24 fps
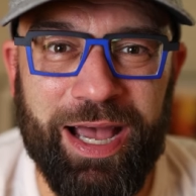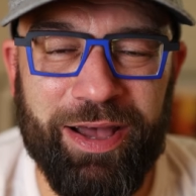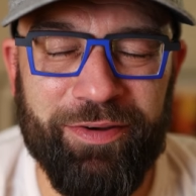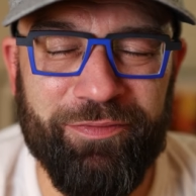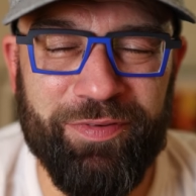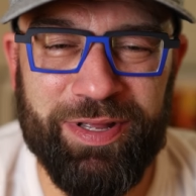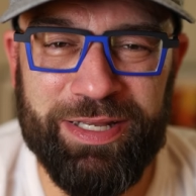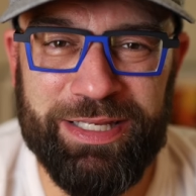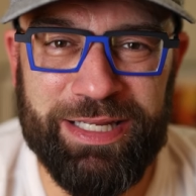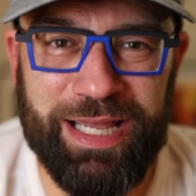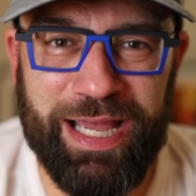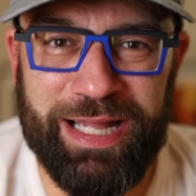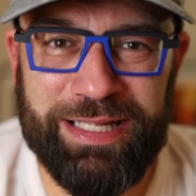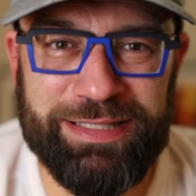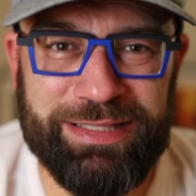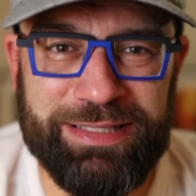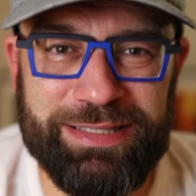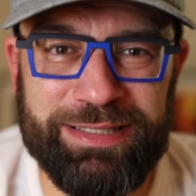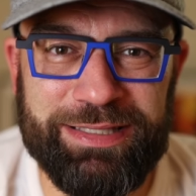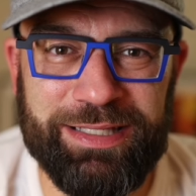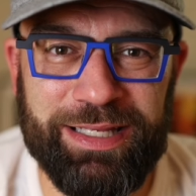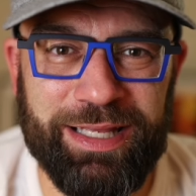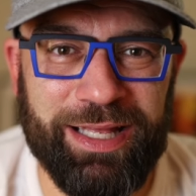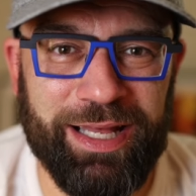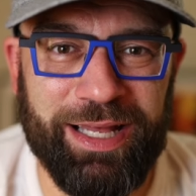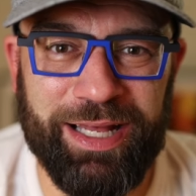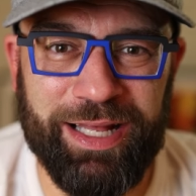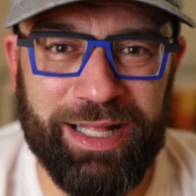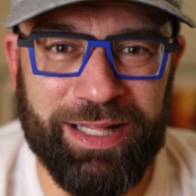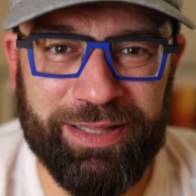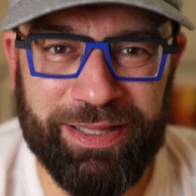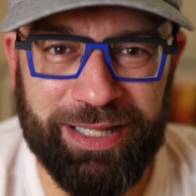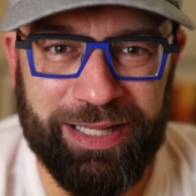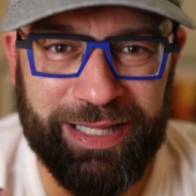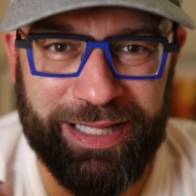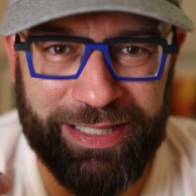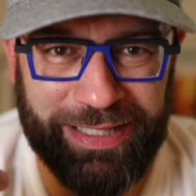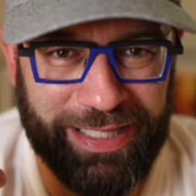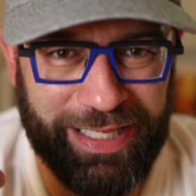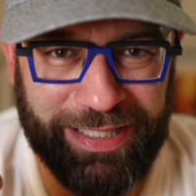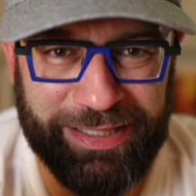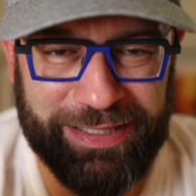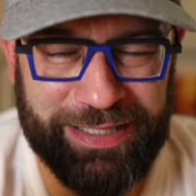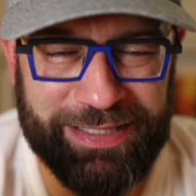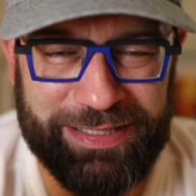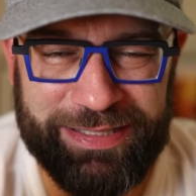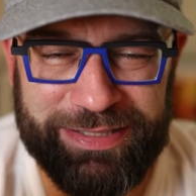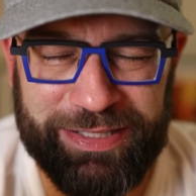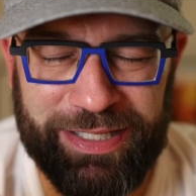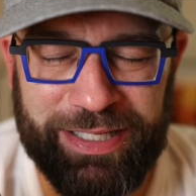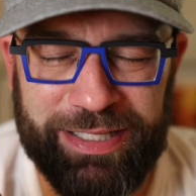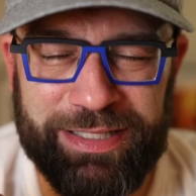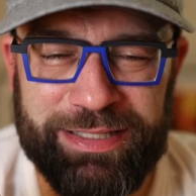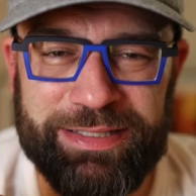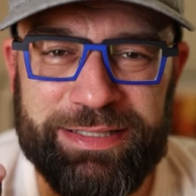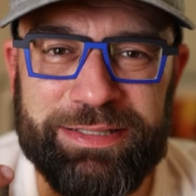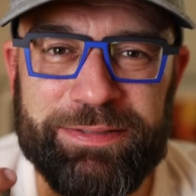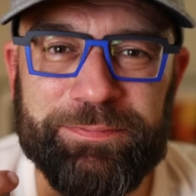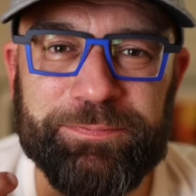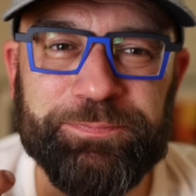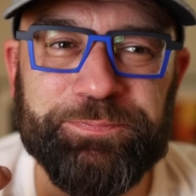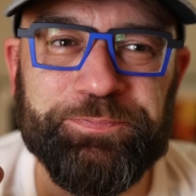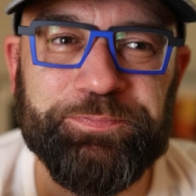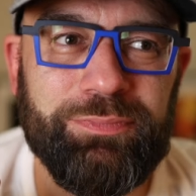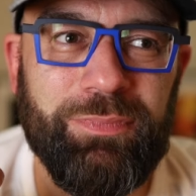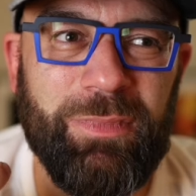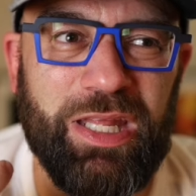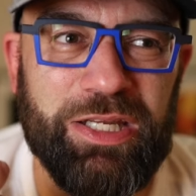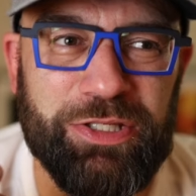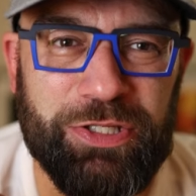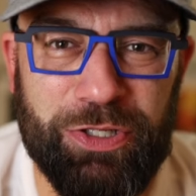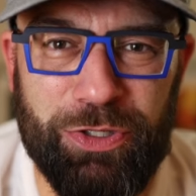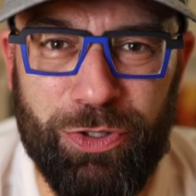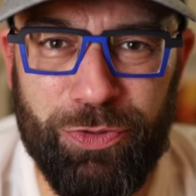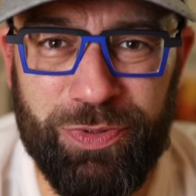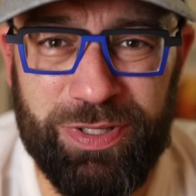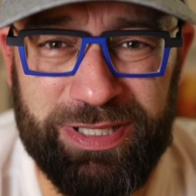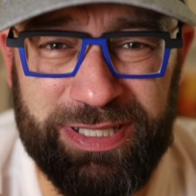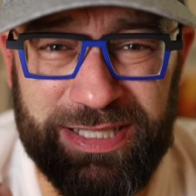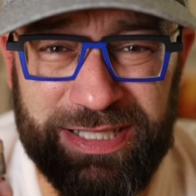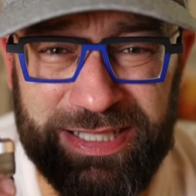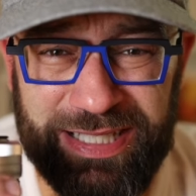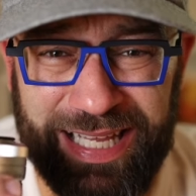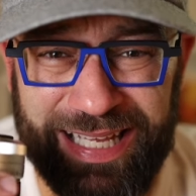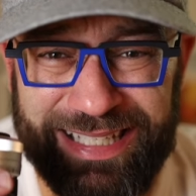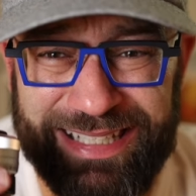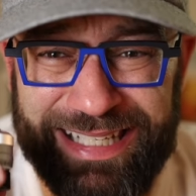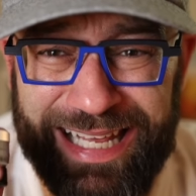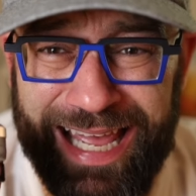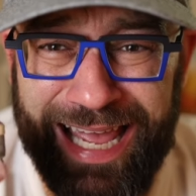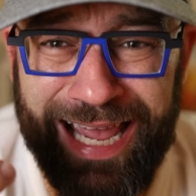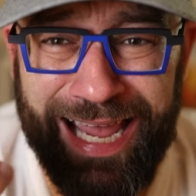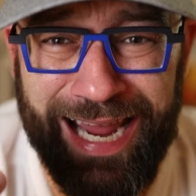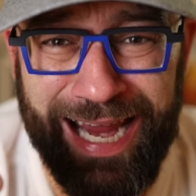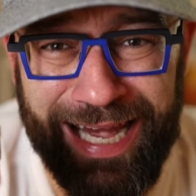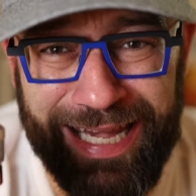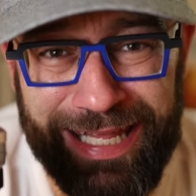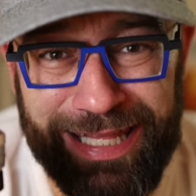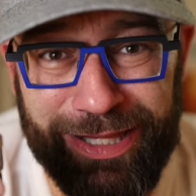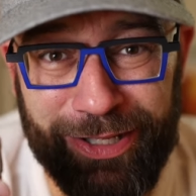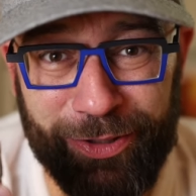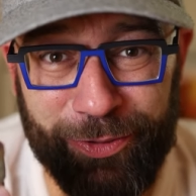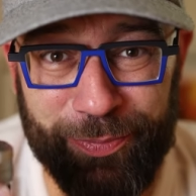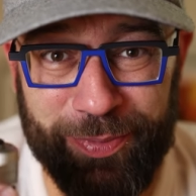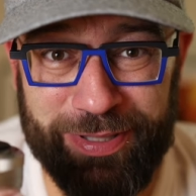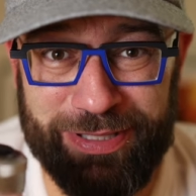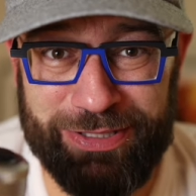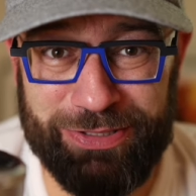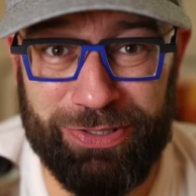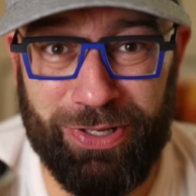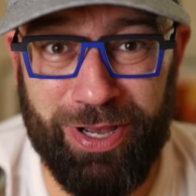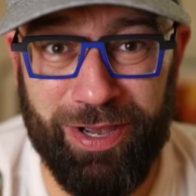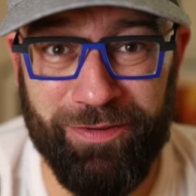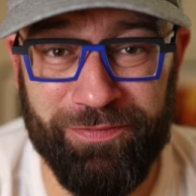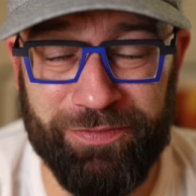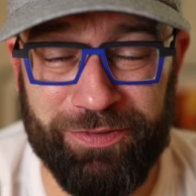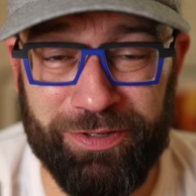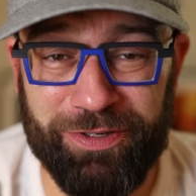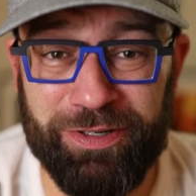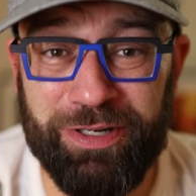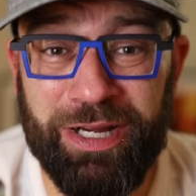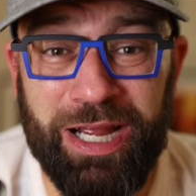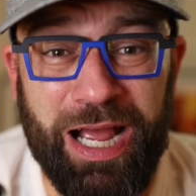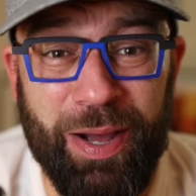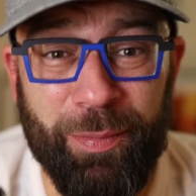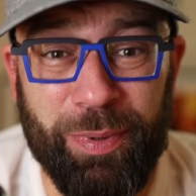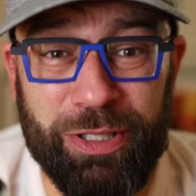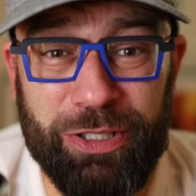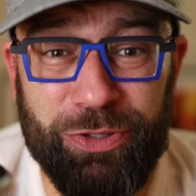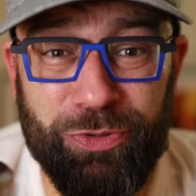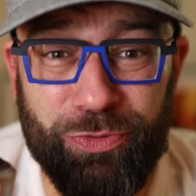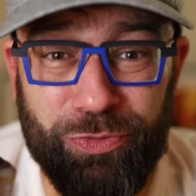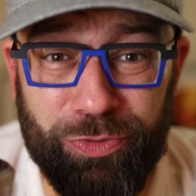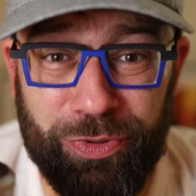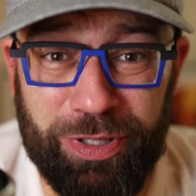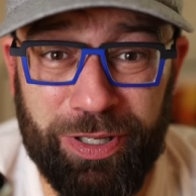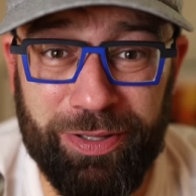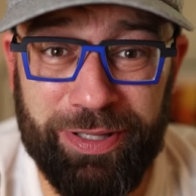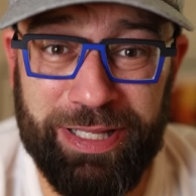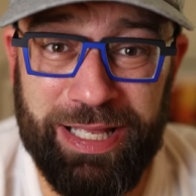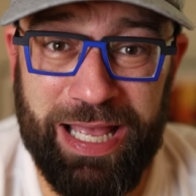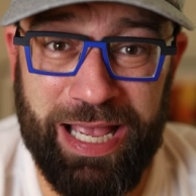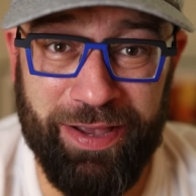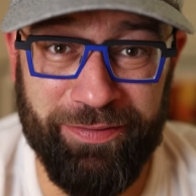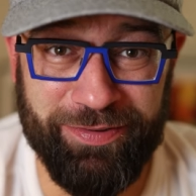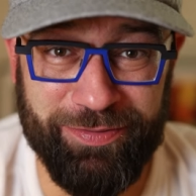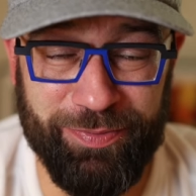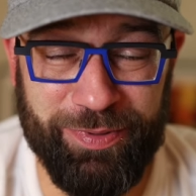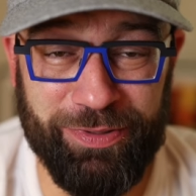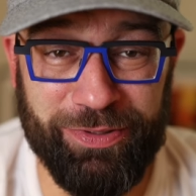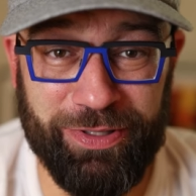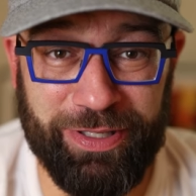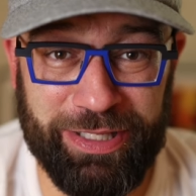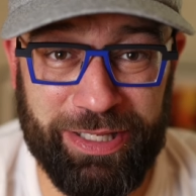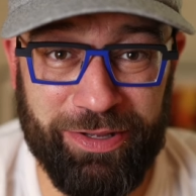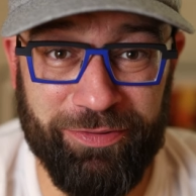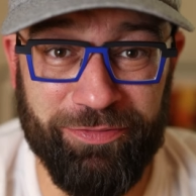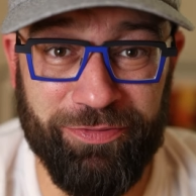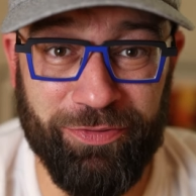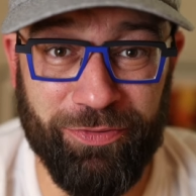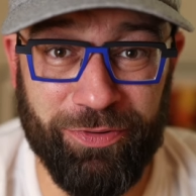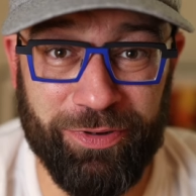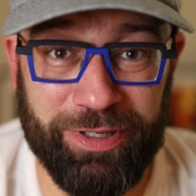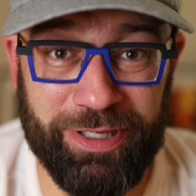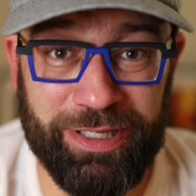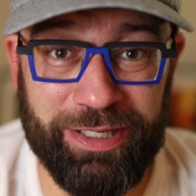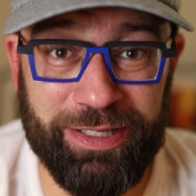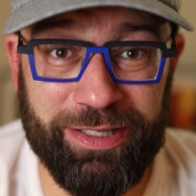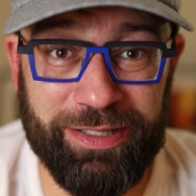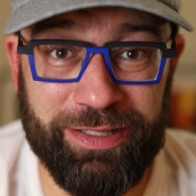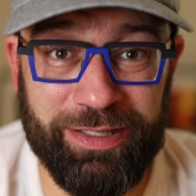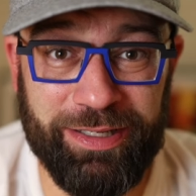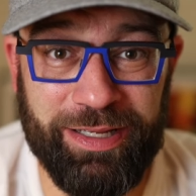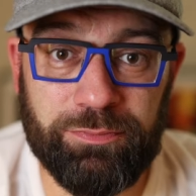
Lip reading: vignettes like this does. Two, this is like a tiny little bit softer, but you really have to be looking for it.